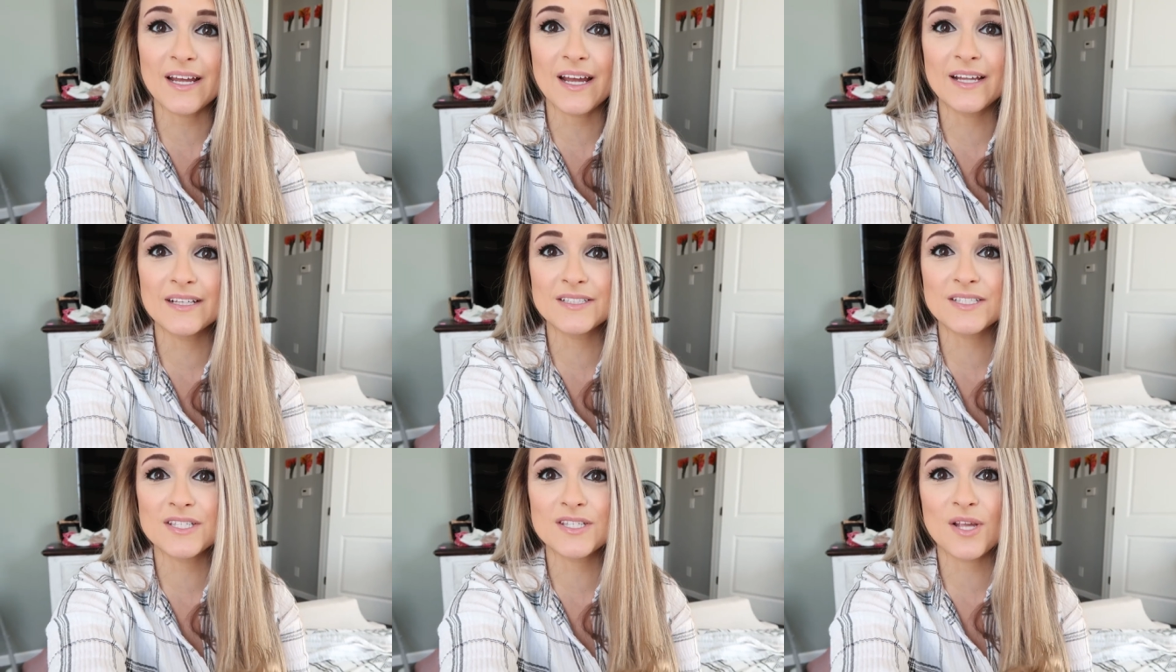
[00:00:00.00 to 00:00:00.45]

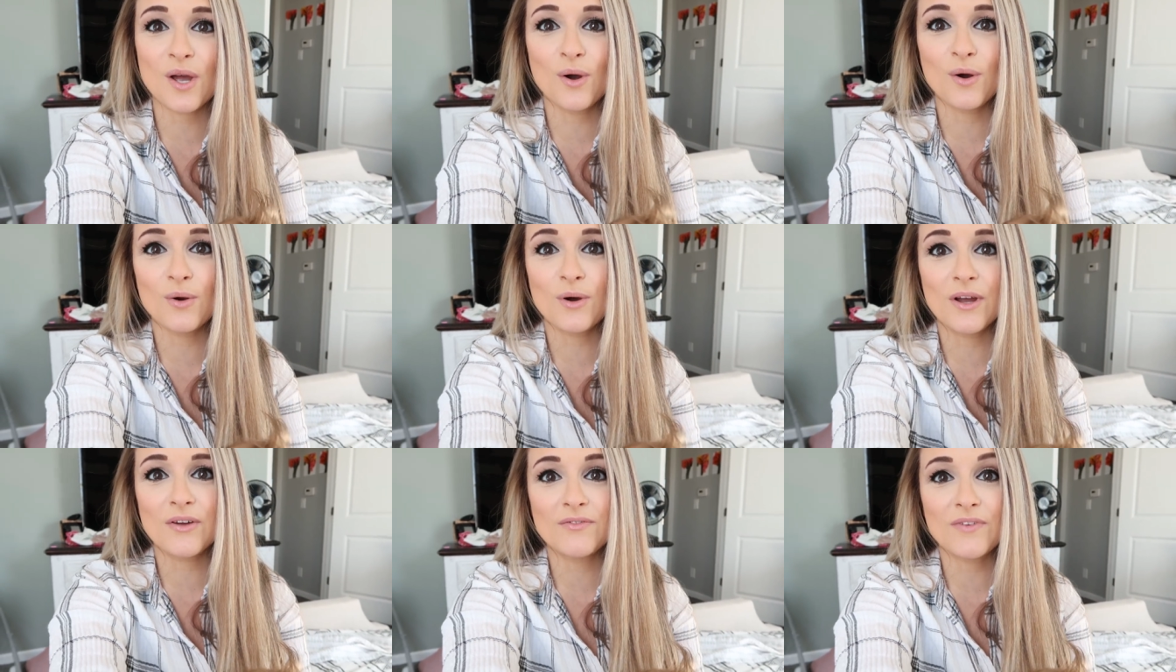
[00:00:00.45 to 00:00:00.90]
And
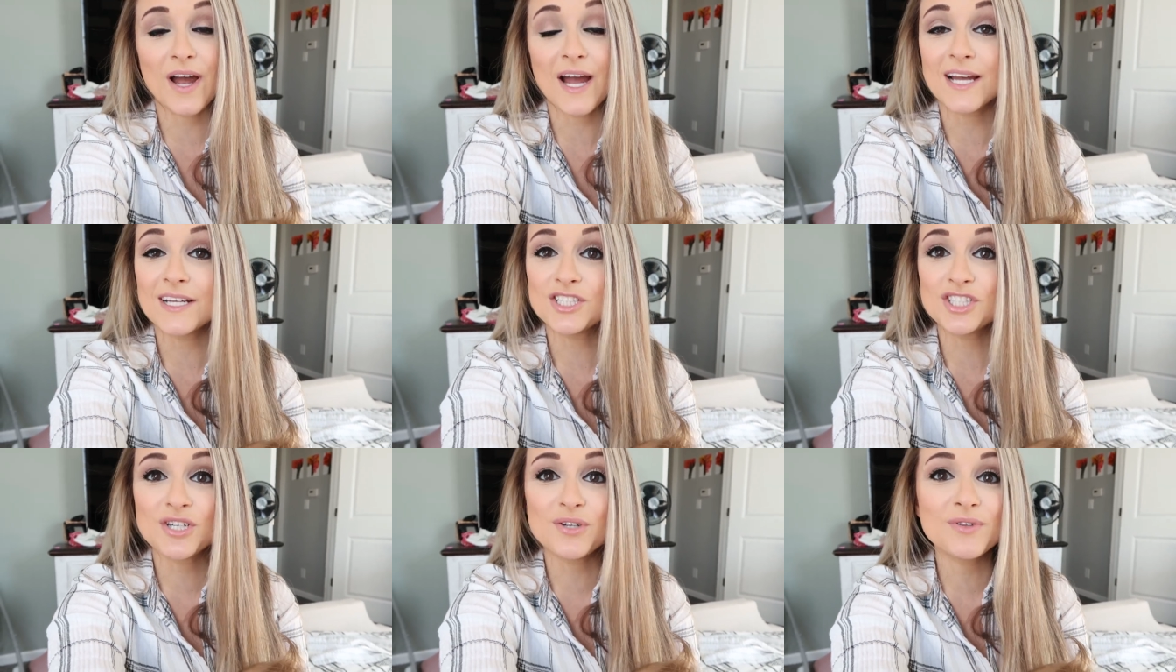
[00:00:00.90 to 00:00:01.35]
so if
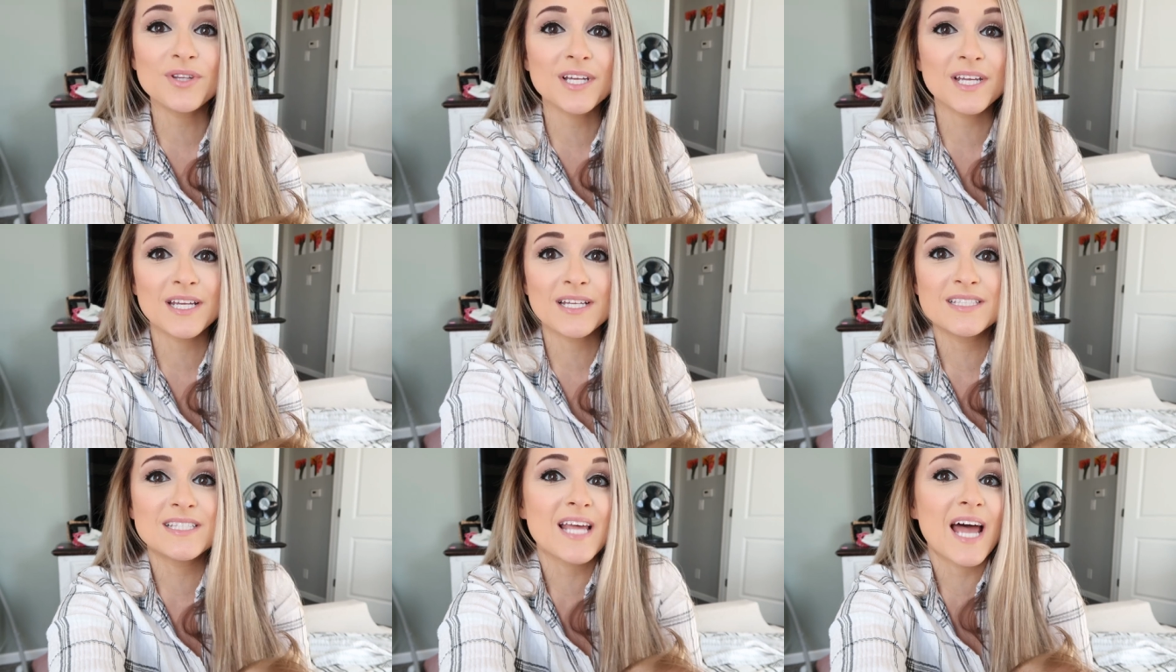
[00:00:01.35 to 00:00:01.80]
I show the
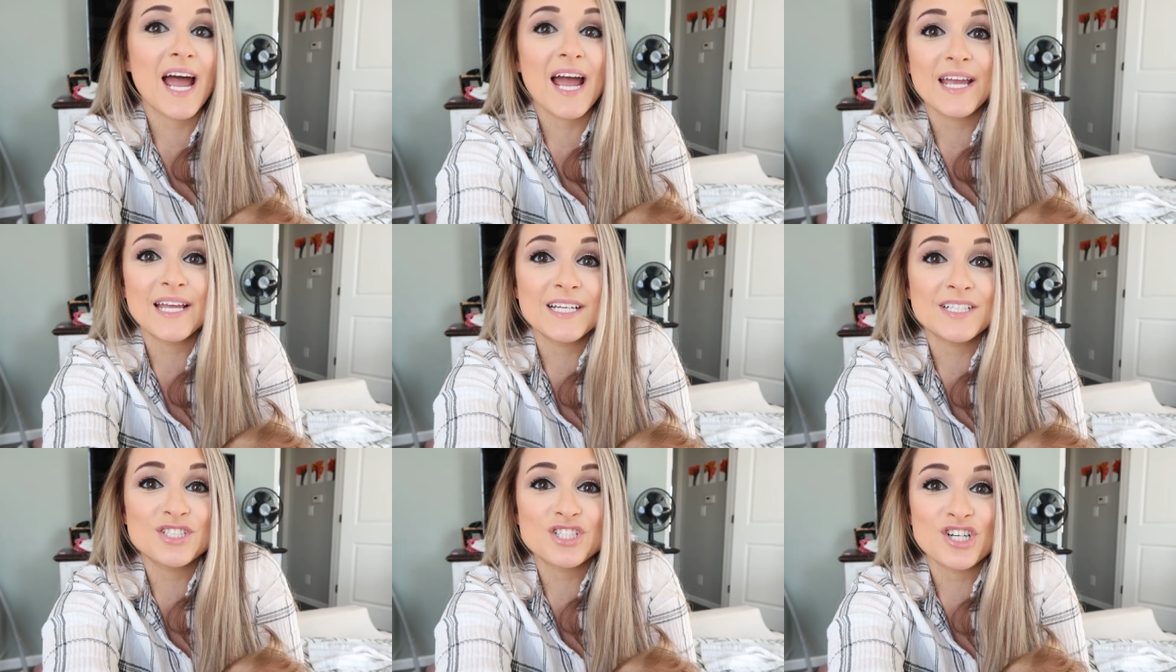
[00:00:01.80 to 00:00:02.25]
kids that I
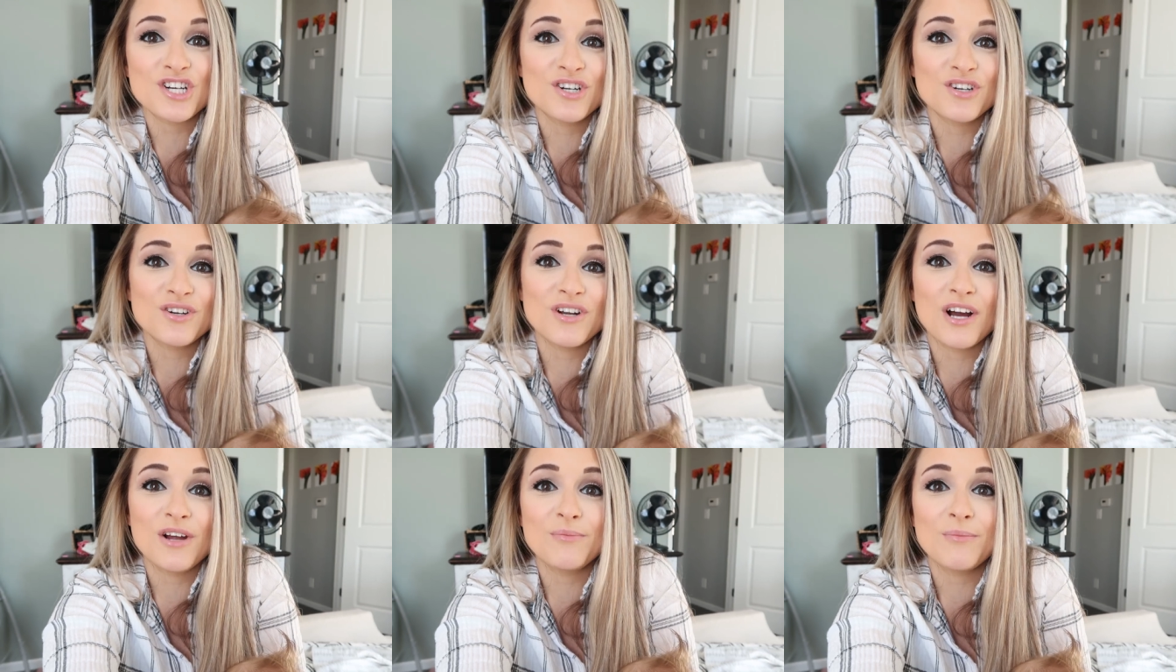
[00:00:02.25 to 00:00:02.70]
can
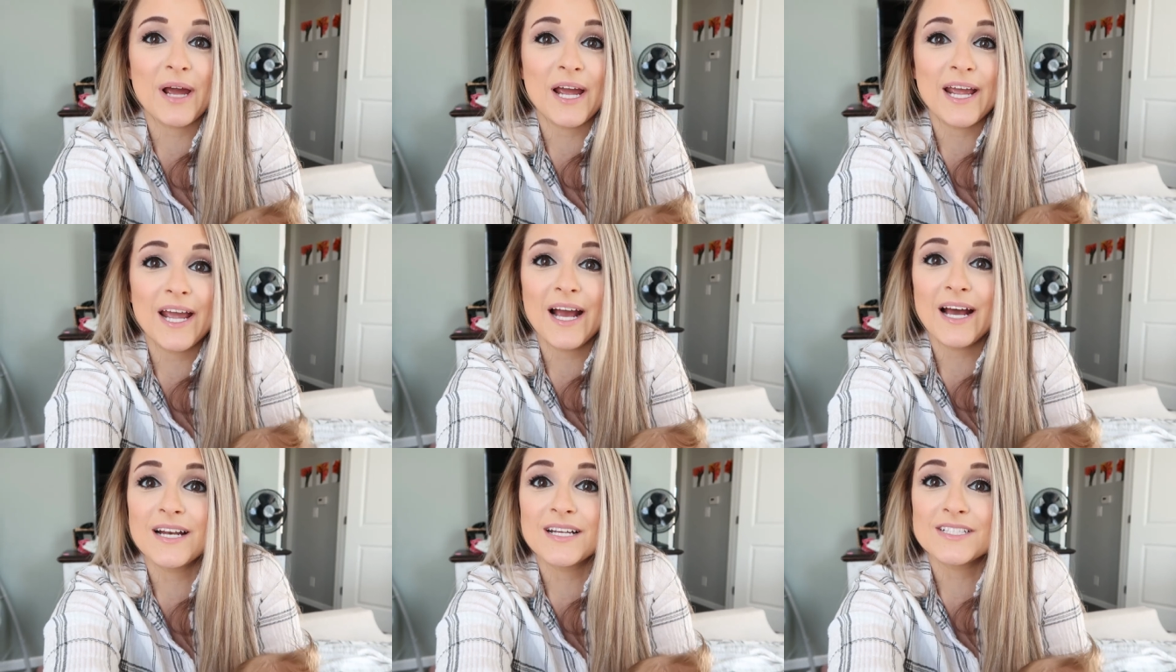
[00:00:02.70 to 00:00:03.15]
turn around my
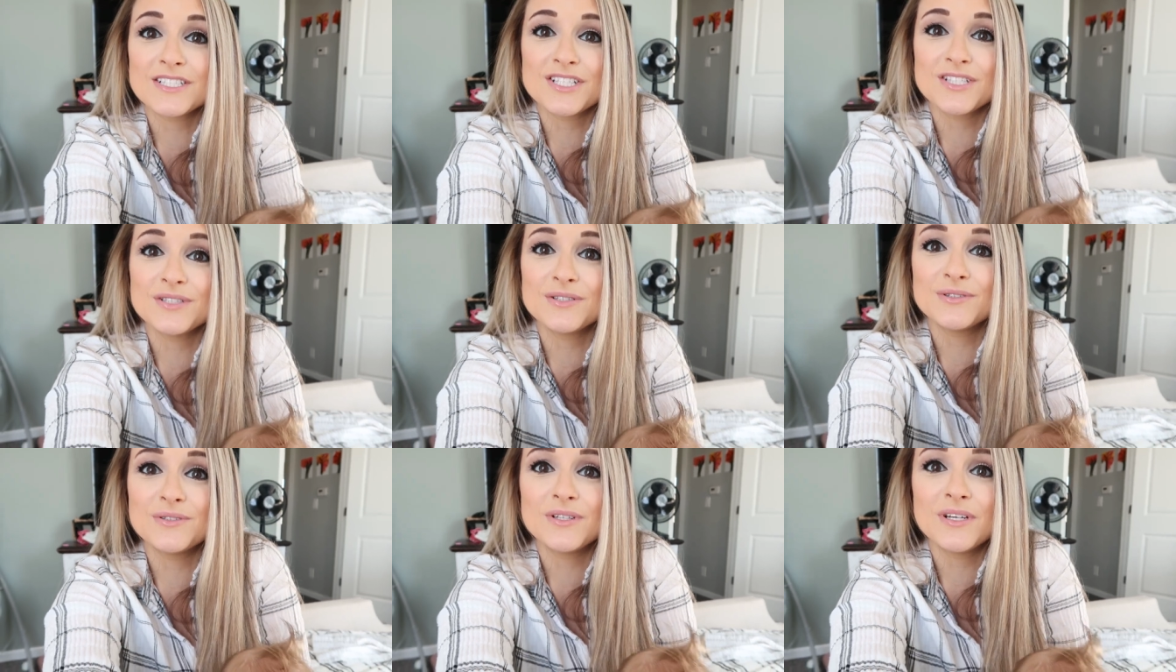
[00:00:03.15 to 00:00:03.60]

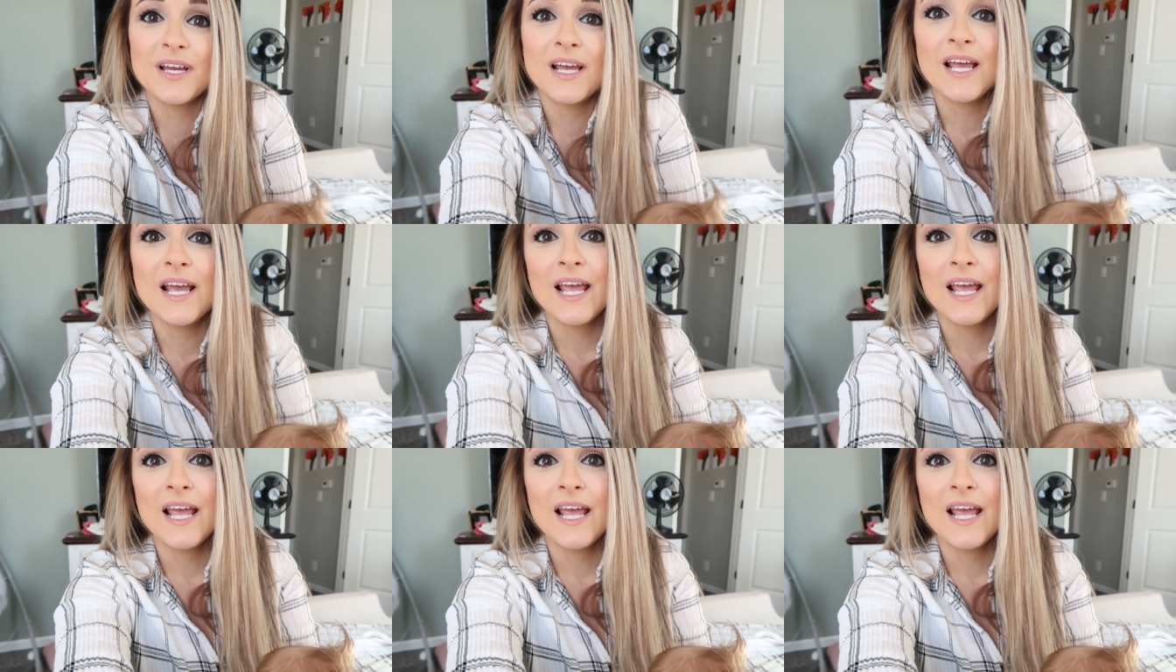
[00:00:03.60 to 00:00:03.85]
attitude